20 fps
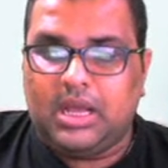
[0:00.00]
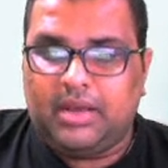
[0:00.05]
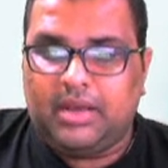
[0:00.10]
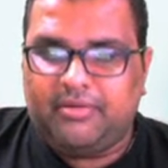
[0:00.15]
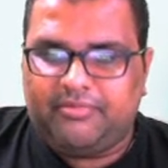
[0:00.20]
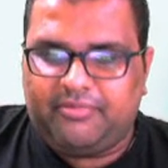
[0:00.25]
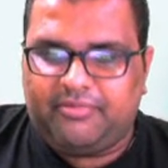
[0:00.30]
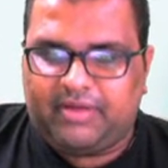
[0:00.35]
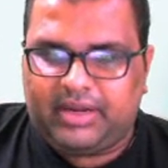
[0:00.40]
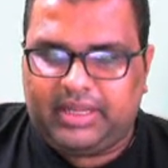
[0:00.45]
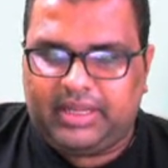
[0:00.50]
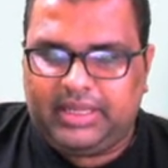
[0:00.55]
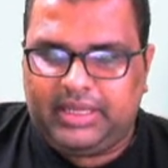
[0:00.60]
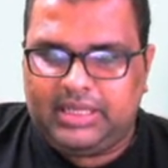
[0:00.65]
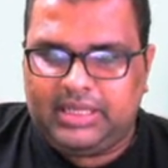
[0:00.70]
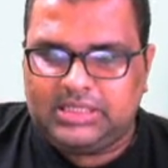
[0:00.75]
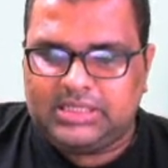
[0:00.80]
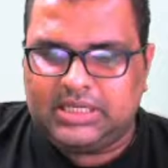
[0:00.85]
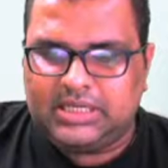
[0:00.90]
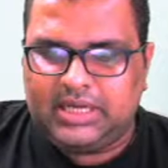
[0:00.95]
For
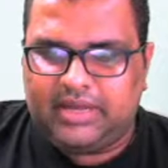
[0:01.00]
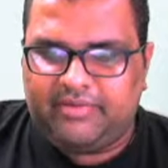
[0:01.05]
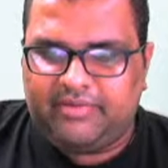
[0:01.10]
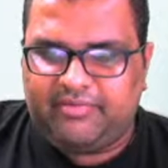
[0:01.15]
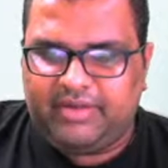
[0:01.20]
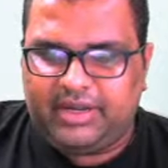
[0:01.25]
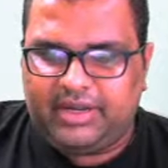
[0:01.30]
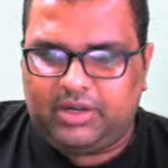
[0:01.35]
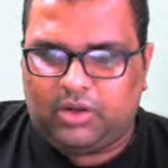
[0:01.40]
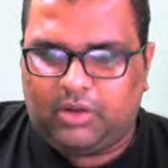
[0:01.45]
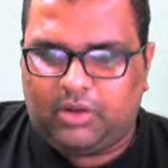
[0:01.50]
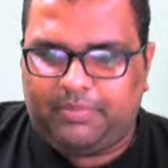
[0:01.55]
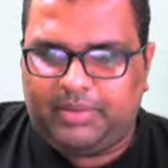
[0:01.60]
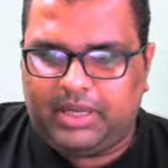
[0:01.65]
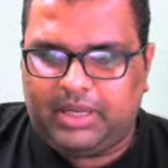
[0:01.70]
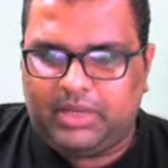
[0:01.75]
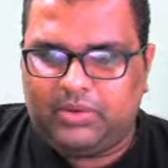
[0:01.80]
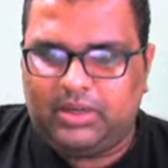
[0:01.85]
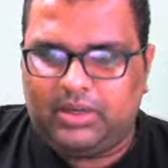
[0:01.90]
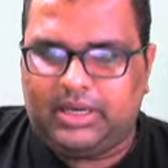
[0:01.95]
each and every topic
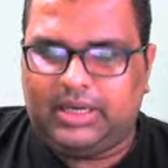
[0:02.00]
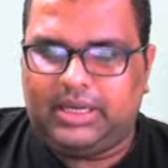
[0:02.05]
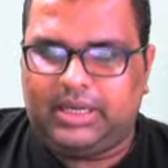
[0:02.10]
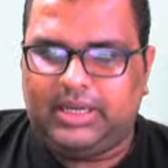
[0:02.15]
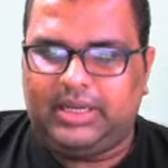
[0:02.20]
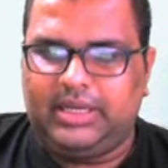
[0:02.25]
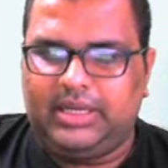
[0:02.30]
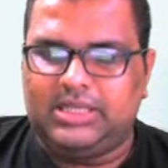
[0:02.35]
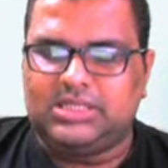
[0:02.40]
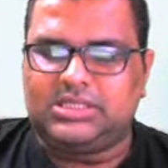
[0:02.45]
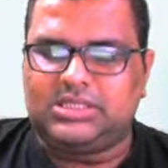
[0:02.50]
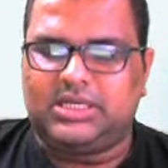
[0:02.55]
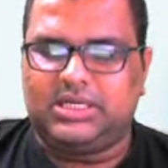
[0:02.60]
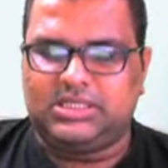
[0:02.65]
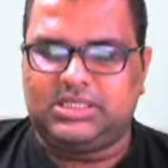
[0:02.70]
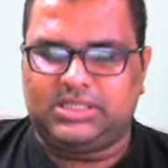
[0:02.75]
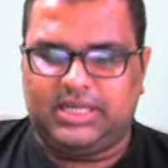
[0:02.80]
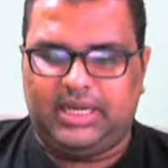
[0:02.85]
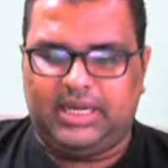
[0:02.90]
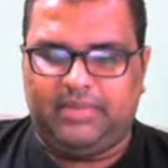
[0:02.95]
you will get instant
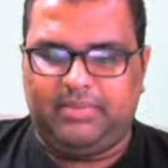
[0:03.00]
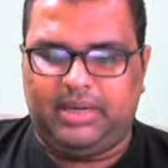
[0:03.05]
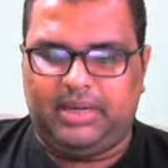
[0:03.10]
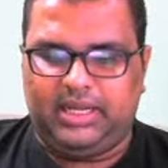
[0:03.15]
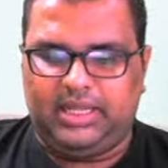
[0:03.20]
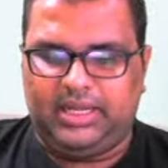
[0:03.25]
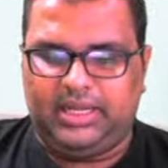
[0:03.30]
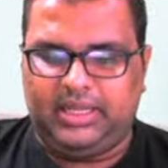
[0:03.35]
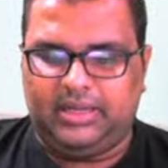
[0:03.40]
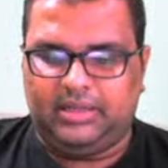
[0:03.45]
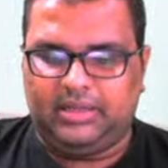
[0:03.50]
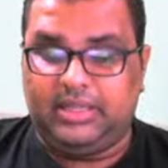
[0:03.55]
study material,